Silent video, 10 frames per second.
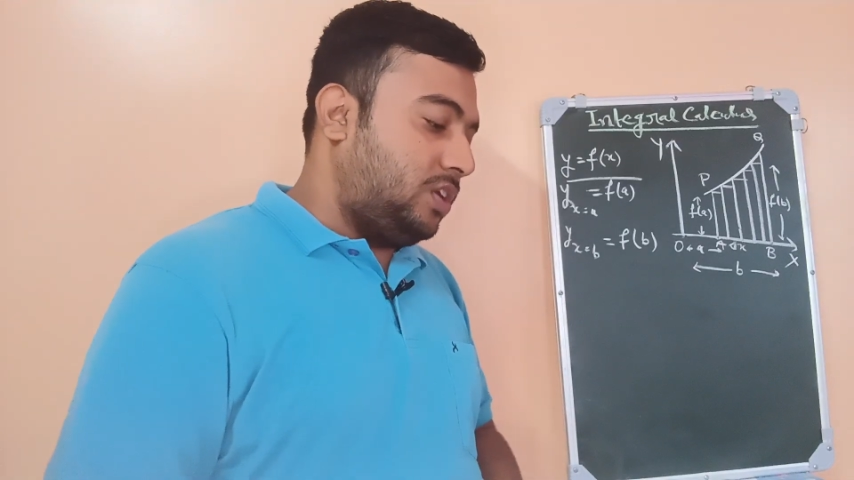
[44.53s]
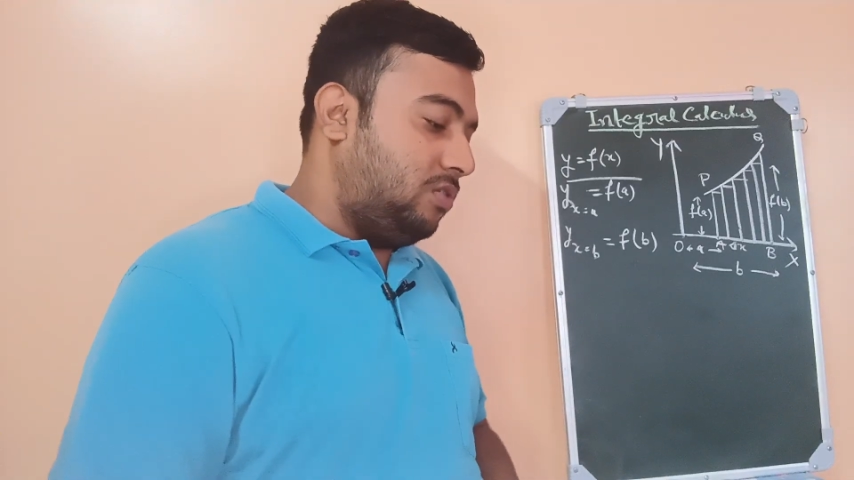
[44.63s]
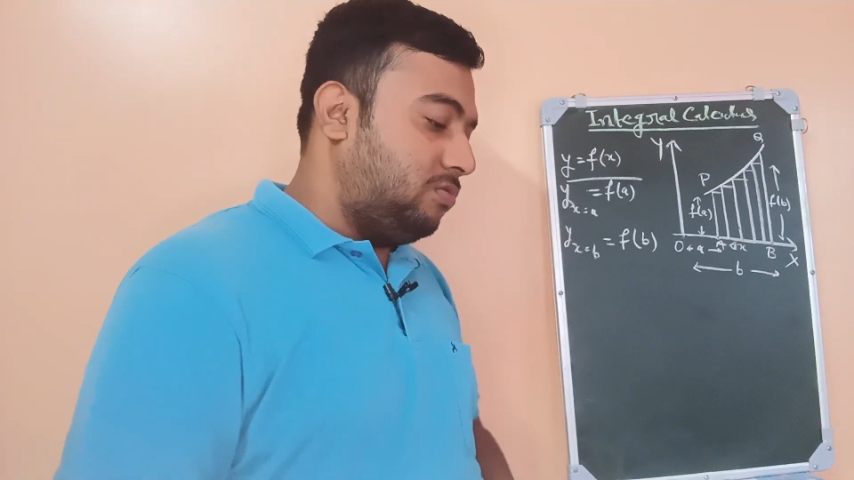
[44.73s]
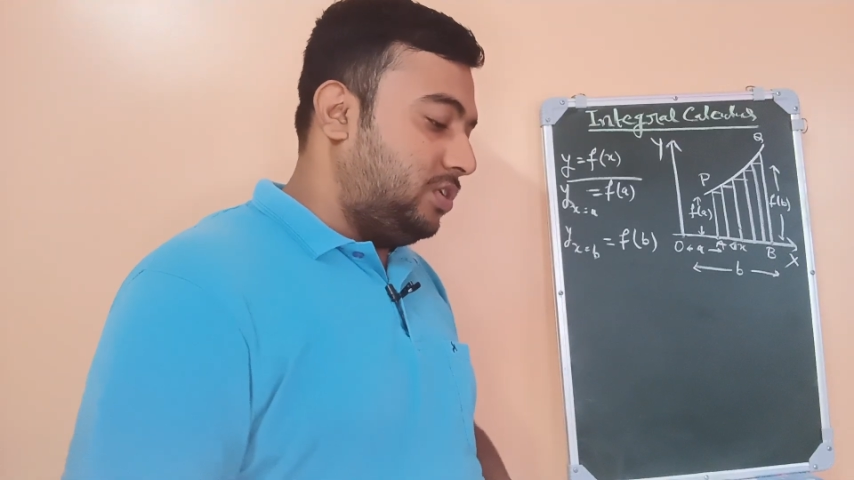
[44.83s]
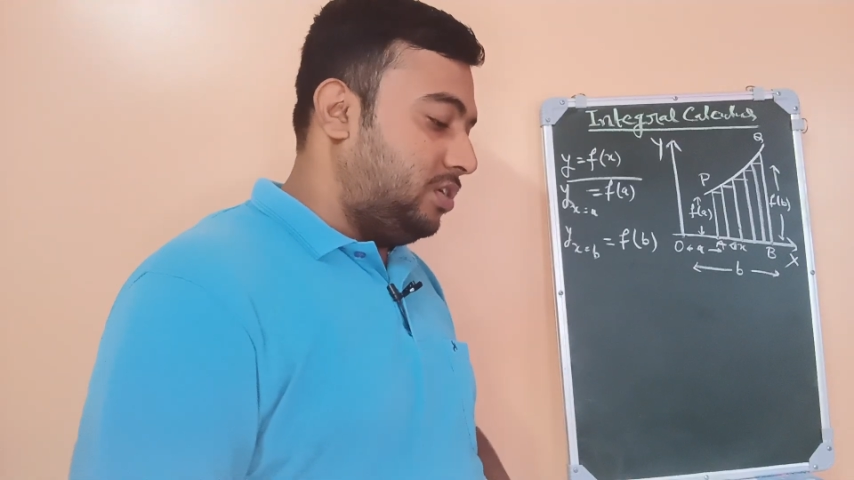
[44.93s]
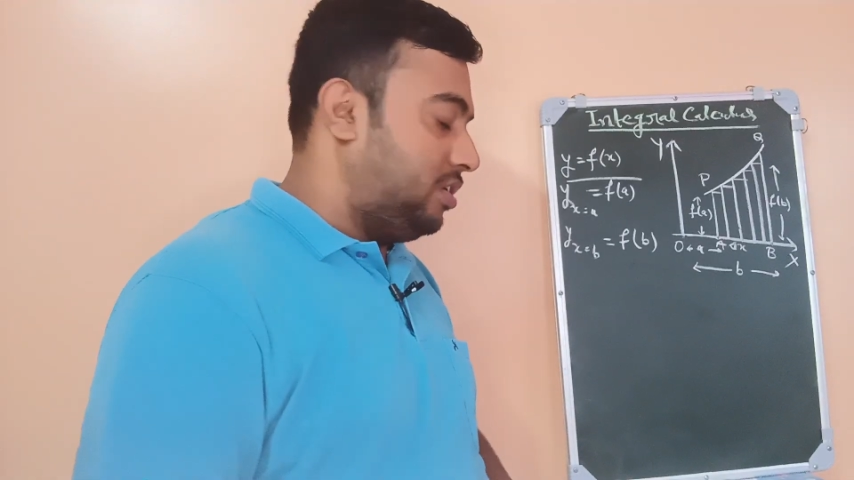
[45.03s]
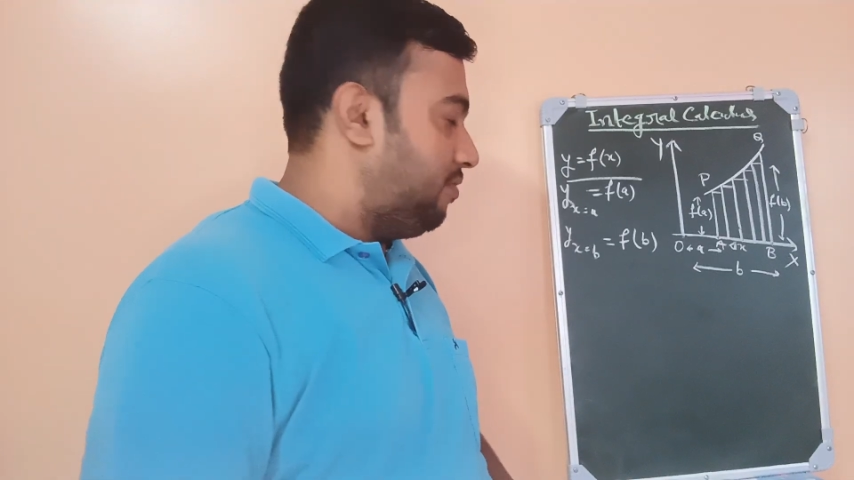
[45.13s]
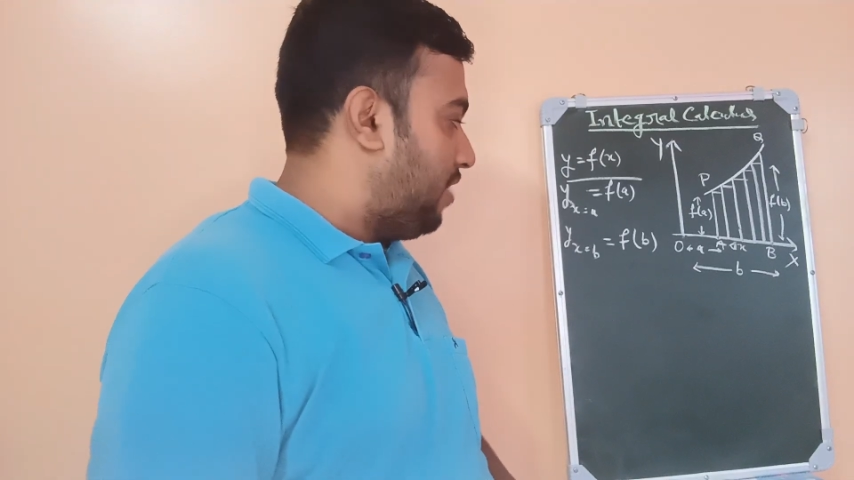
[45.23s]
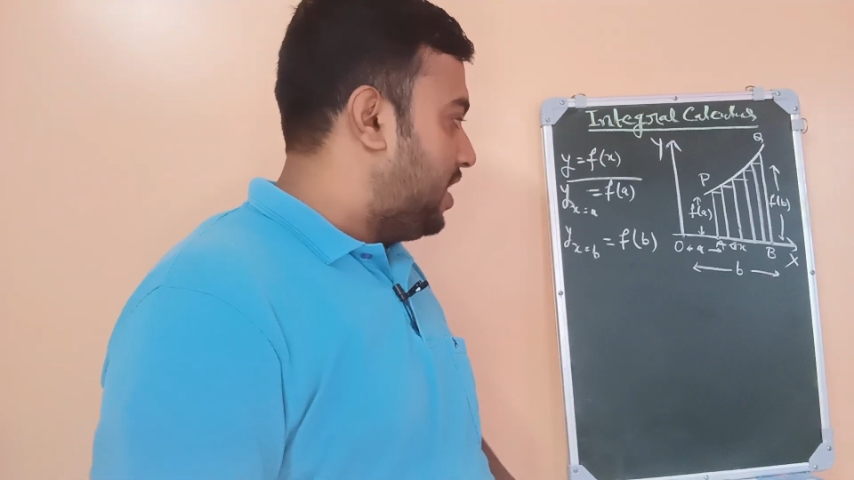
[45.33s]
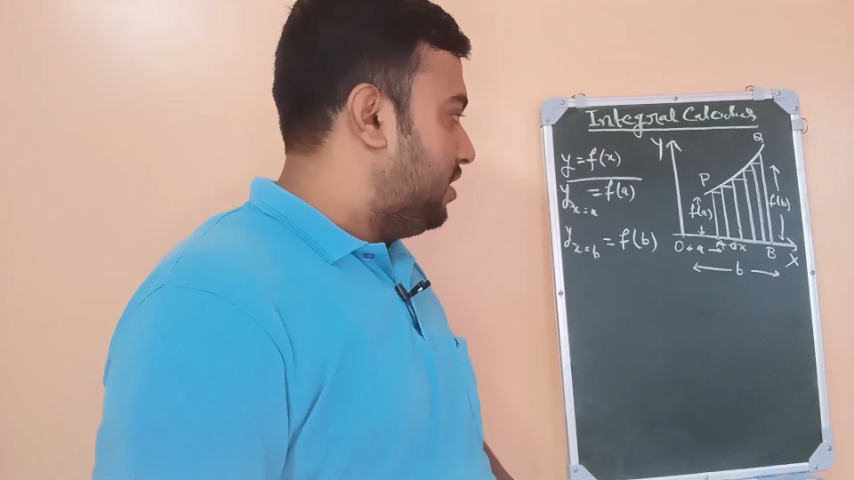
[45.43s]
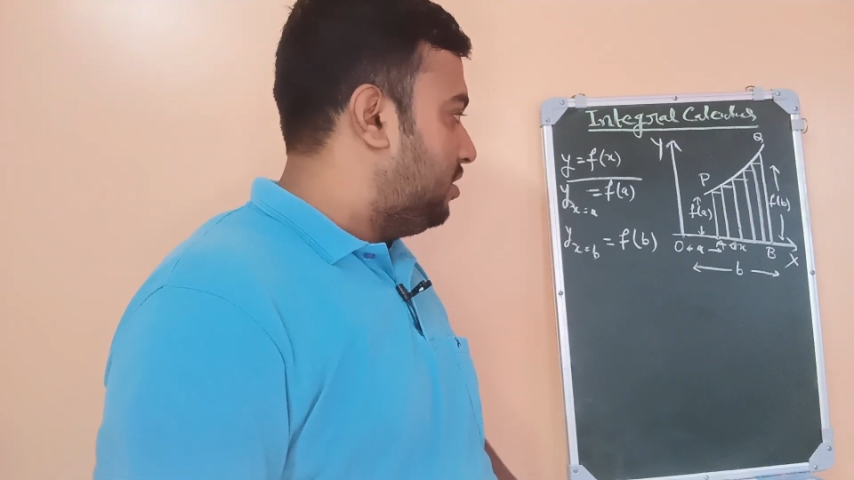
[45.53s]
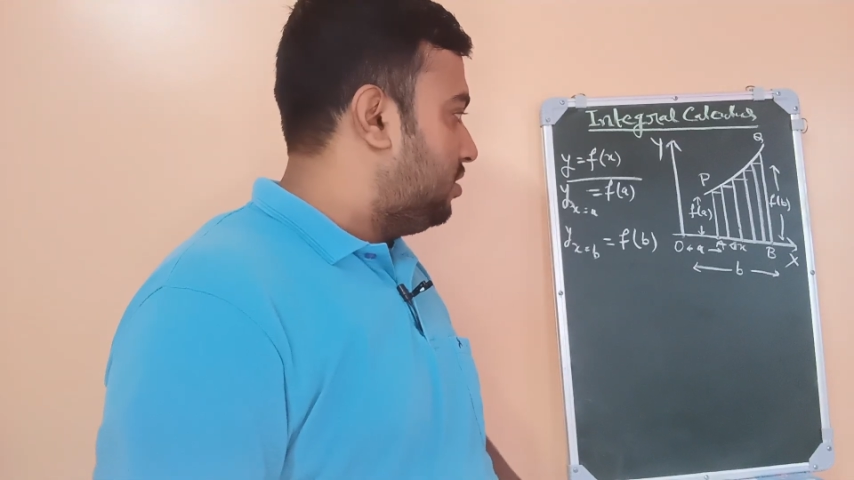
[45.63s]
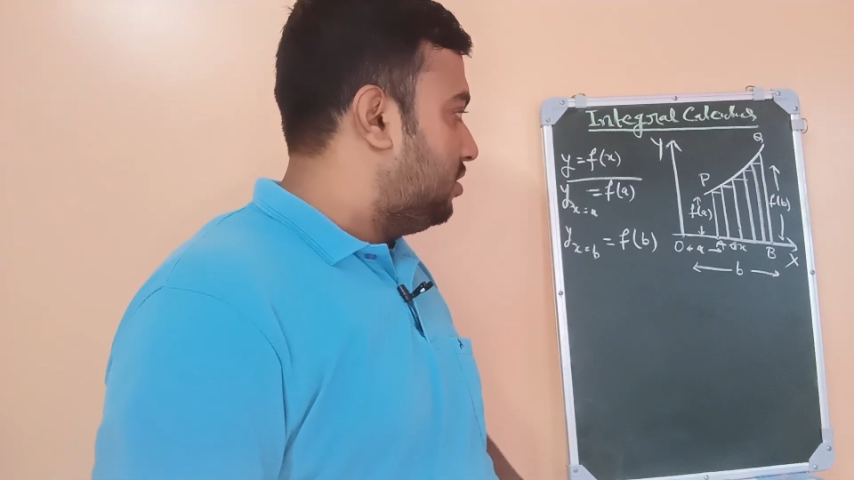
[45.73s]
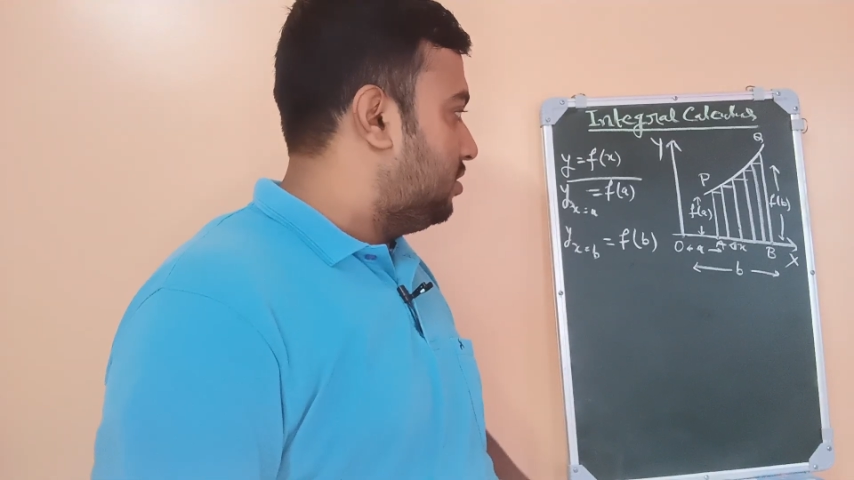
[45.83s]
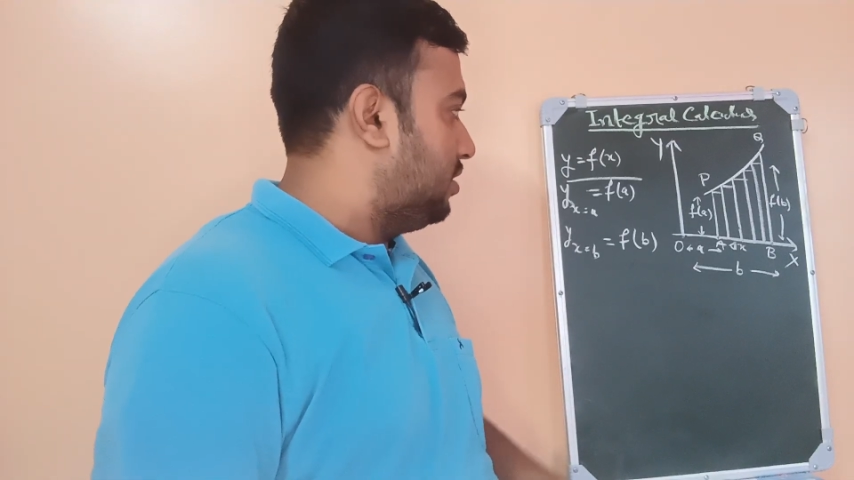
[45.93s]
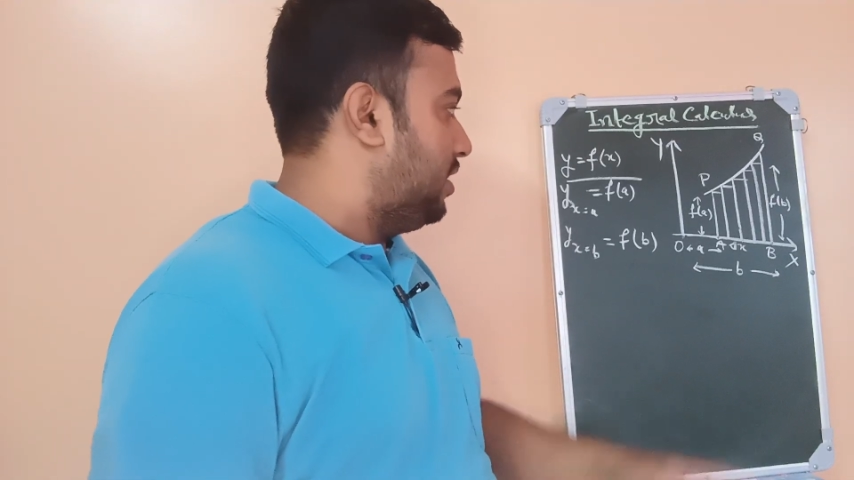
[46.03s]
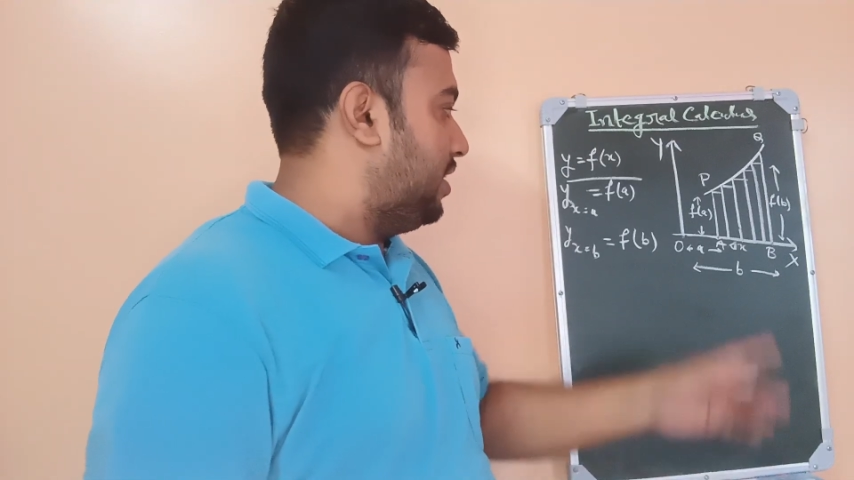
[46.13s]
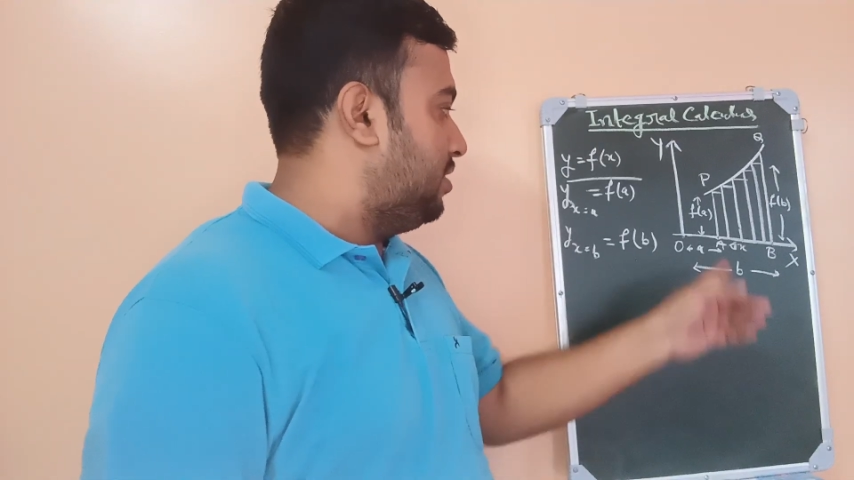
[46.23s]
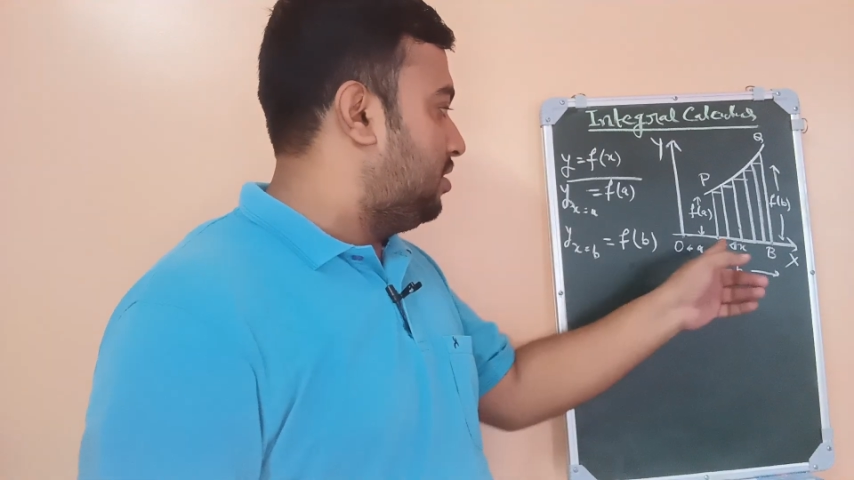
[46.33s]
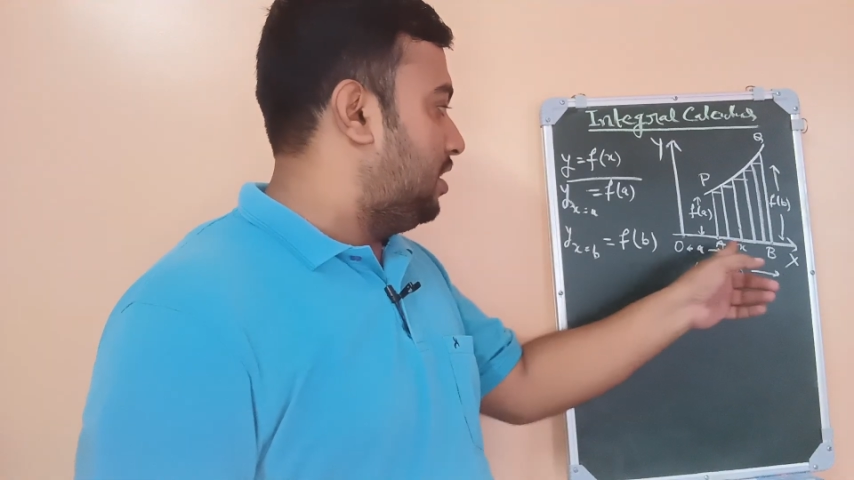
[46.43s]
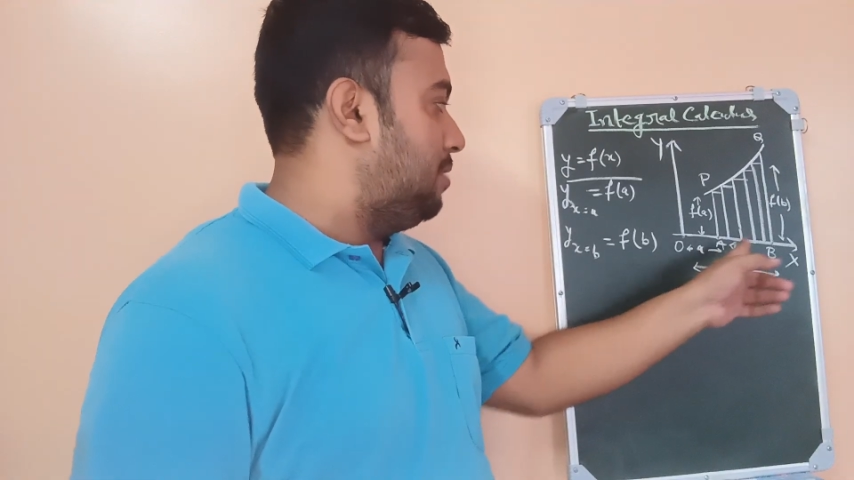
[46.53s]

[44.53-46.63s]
we divide the length